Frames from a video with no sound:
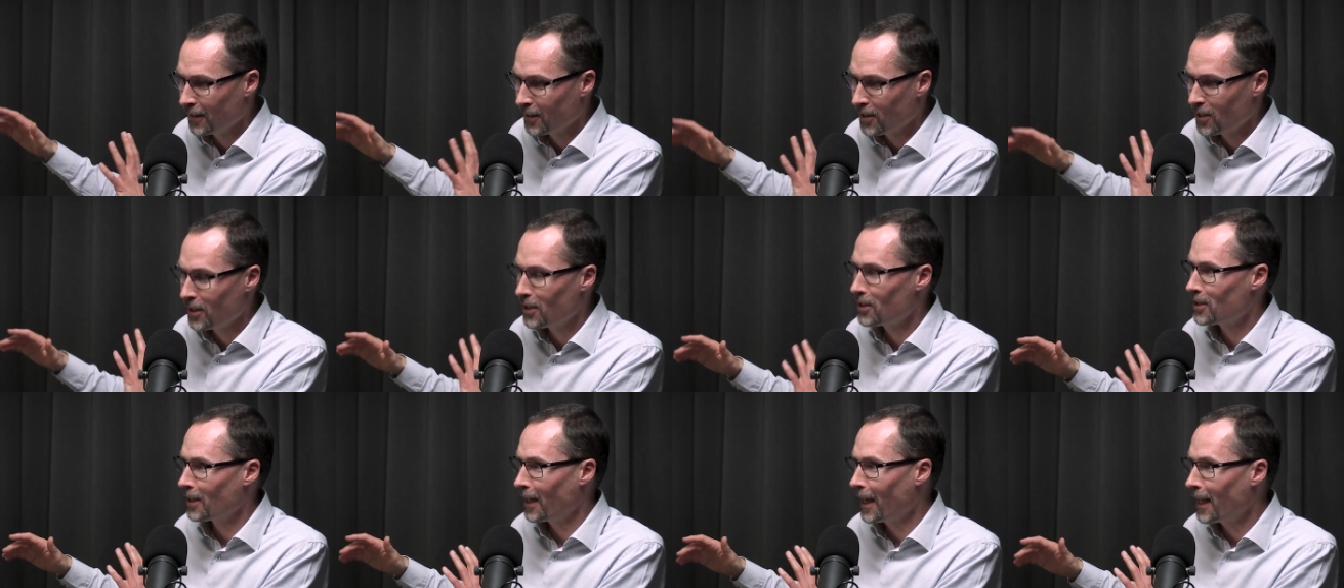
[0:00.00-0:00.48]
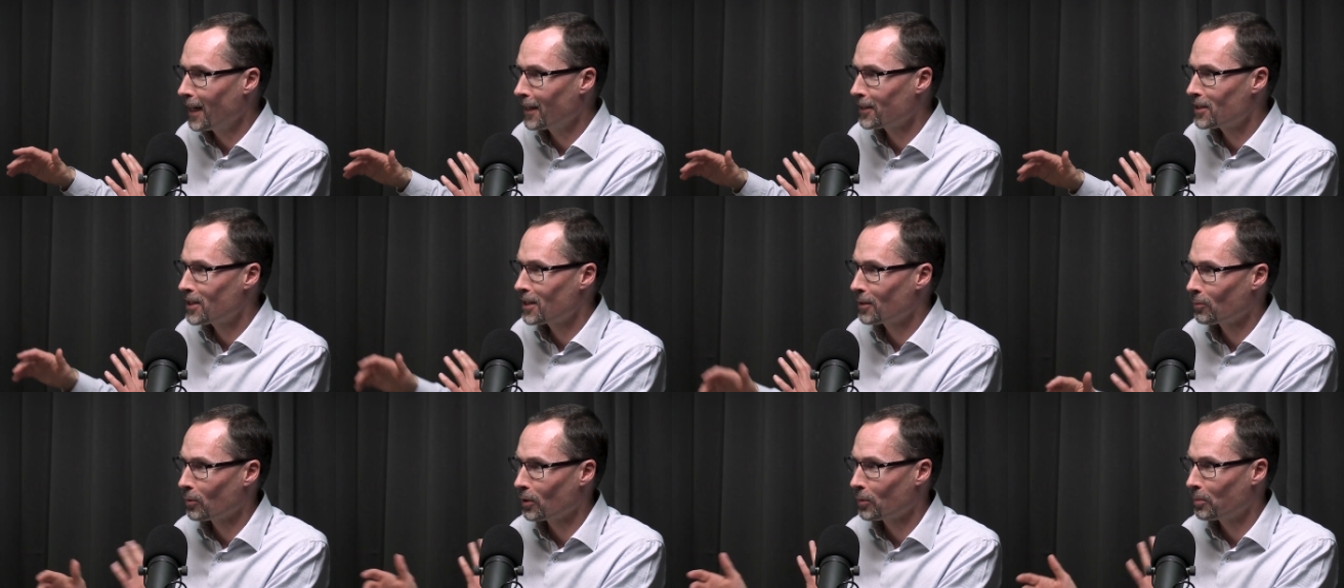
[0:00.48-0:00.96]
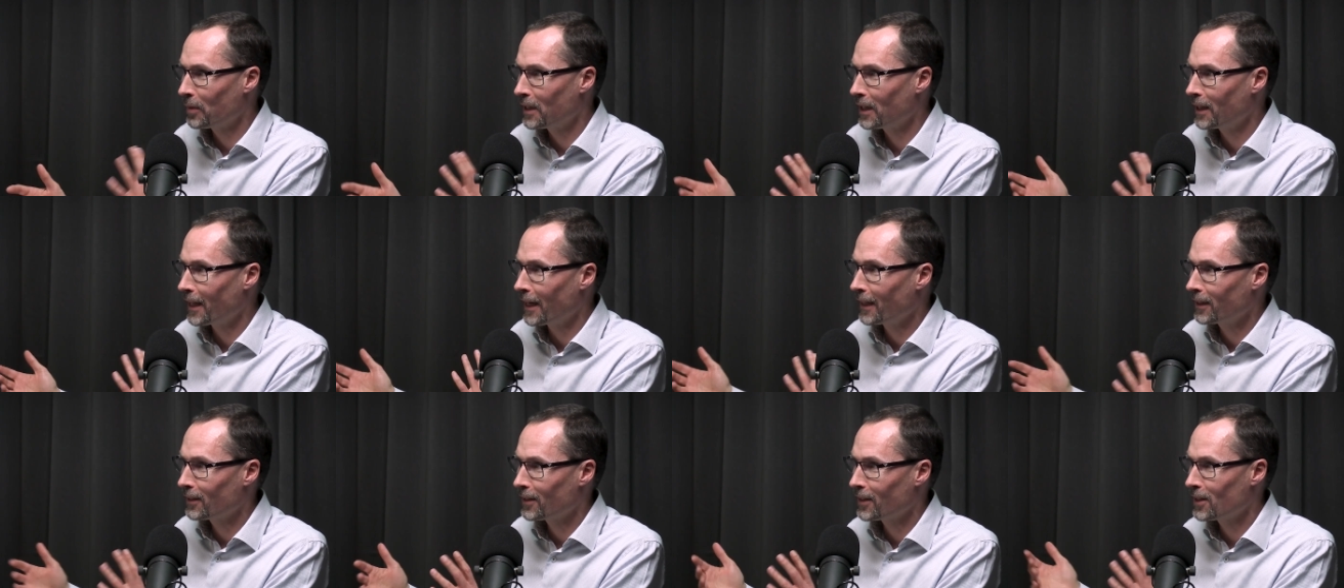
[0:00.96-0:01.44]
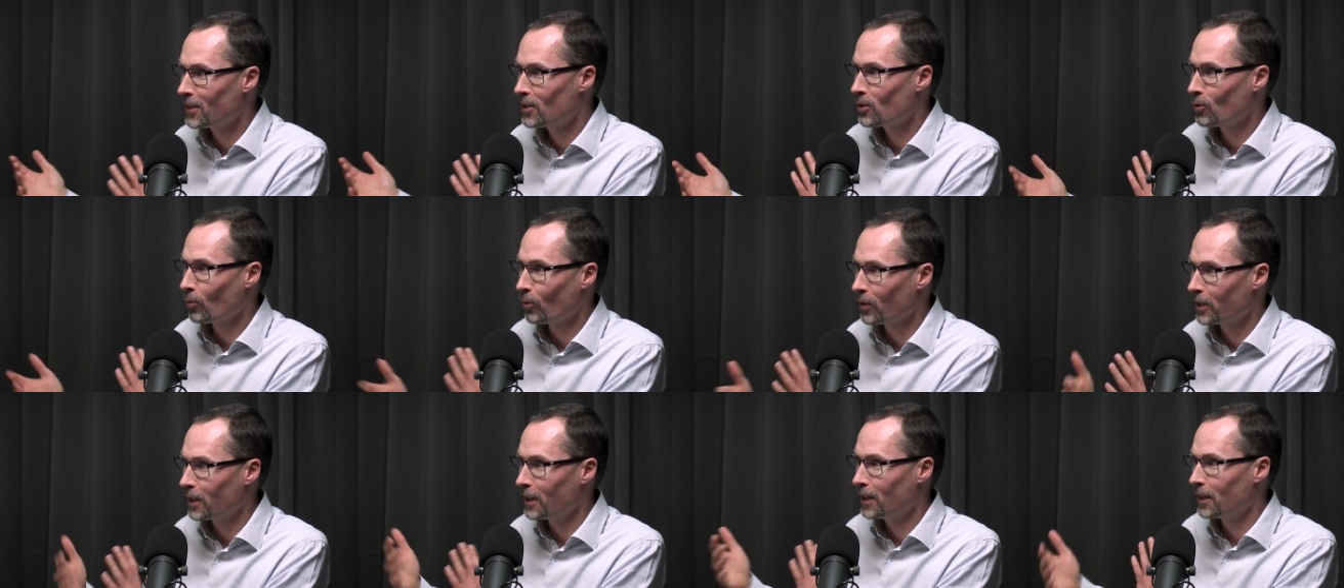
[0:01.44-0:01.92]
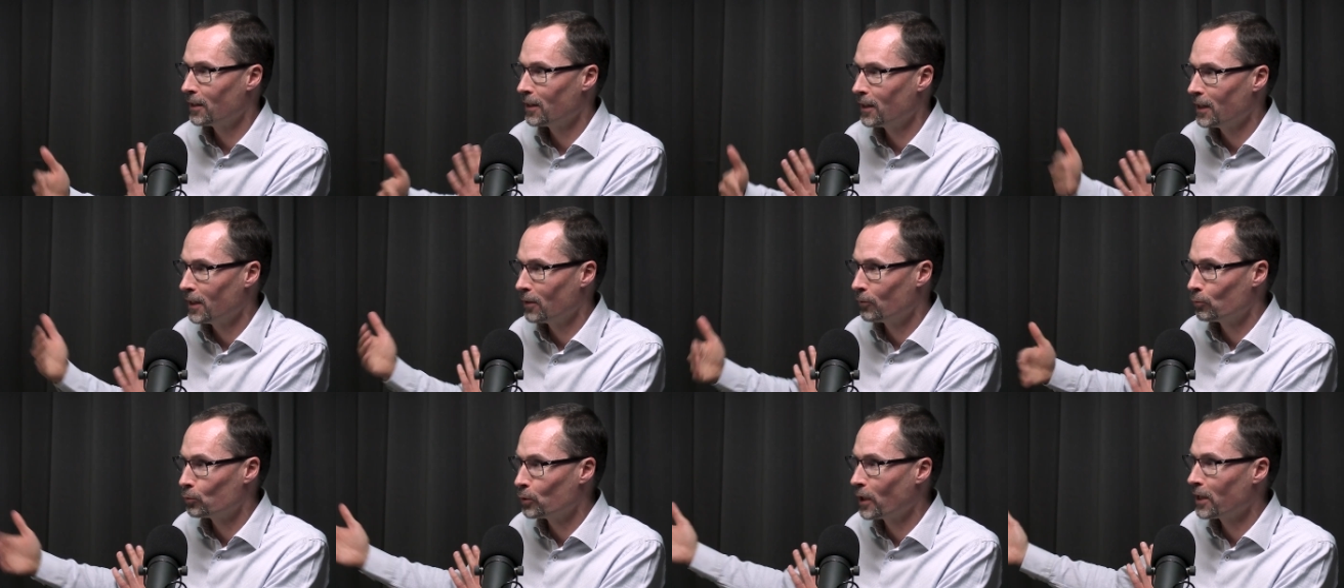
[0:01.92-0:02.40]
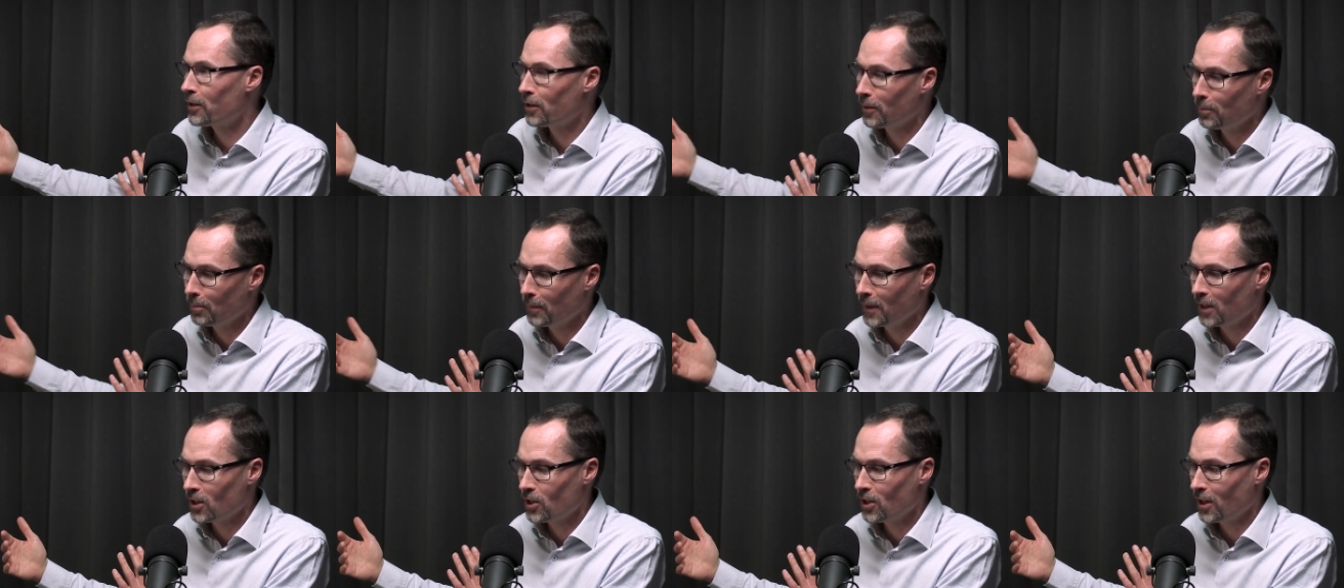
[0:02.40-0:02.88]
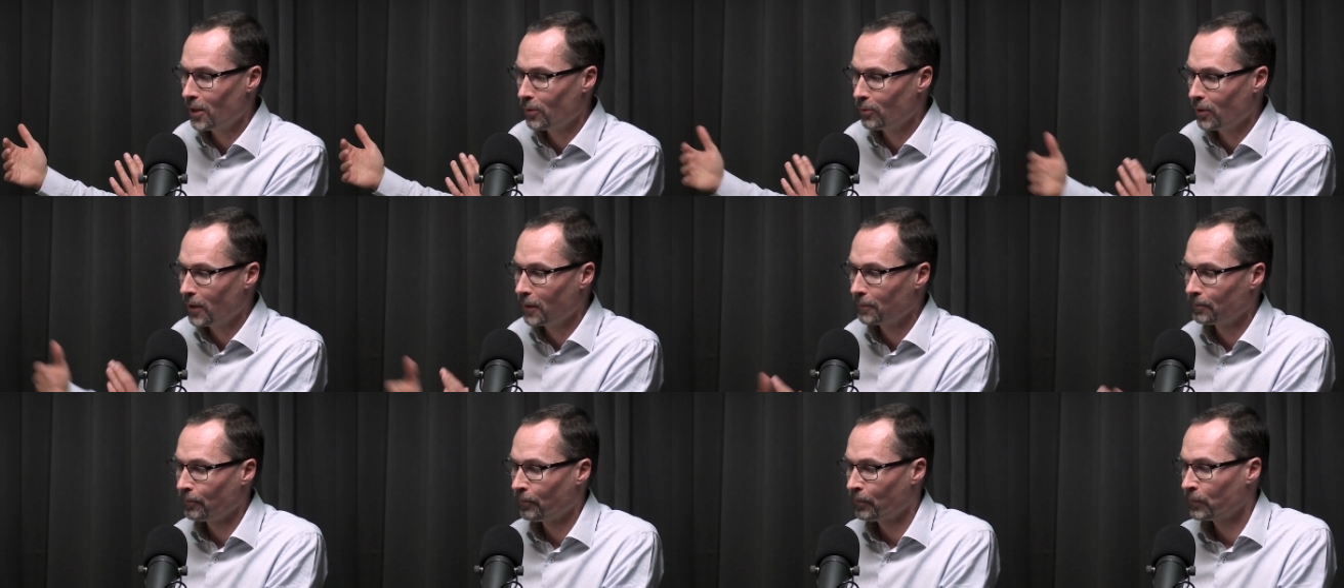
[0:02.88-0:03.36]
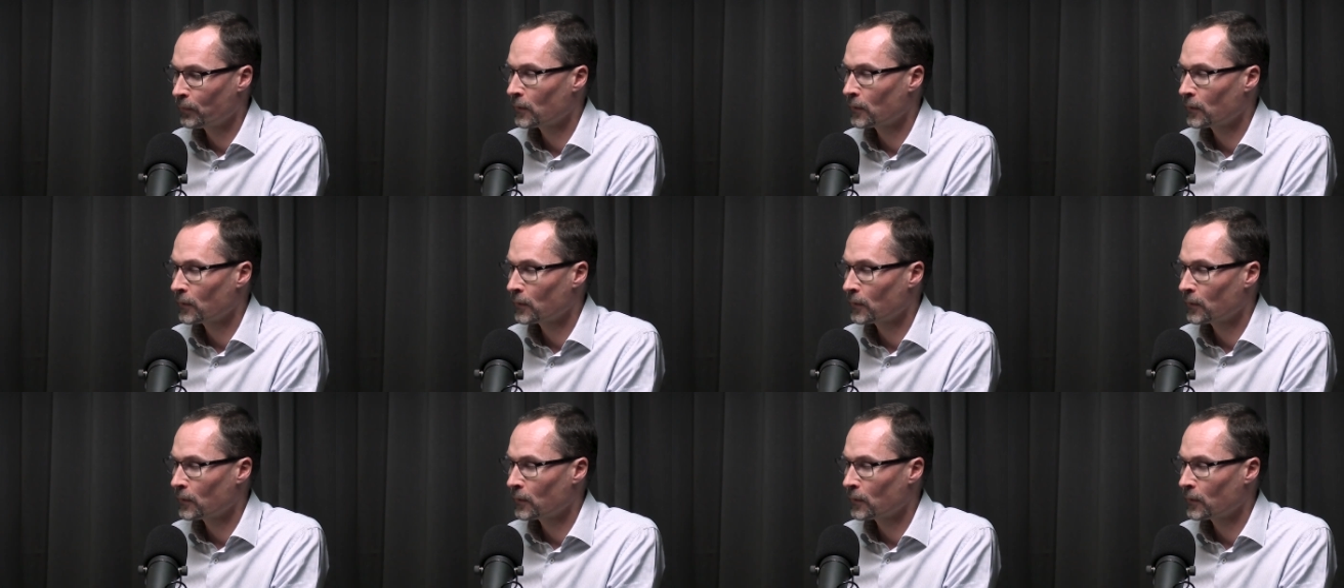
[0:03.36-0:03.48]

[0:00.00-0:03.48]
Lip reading: seasonality will be like this, or the rhythm, etc.